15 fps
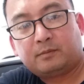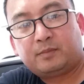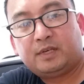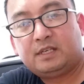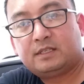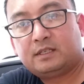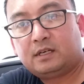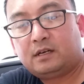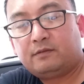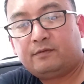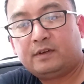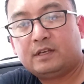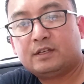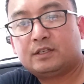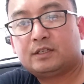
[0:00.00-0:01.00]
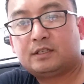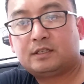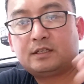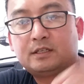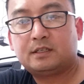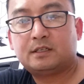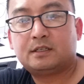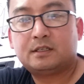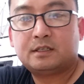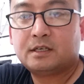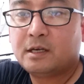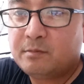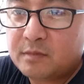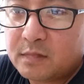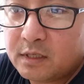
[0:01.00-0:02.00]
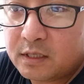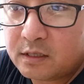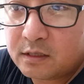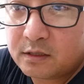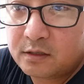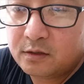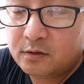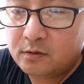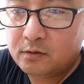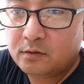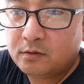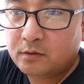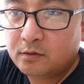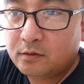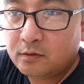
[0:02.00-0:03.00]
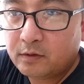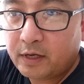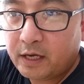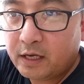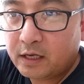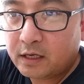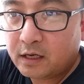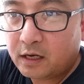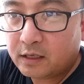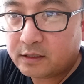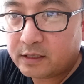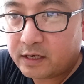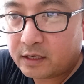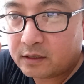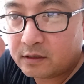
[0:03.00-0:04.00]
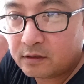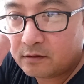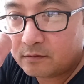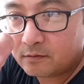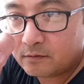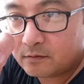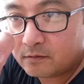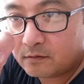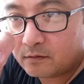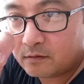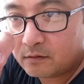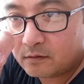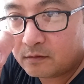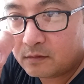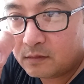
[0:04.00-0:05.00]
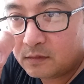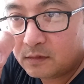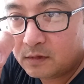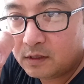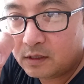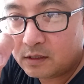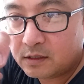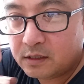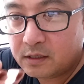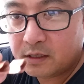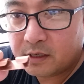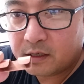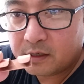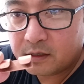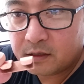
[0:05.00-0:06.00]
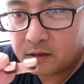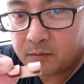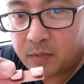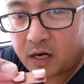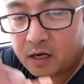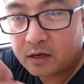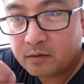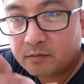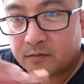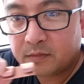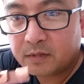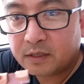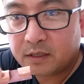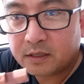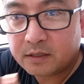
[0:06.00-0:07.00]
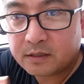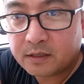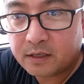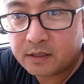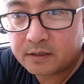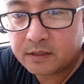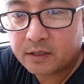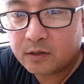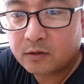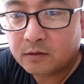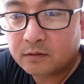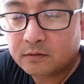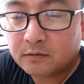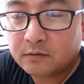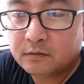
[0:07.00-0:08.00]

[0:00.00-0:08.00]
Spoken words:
a piece off and shaped it to a contact. You can see there, the bottom is a single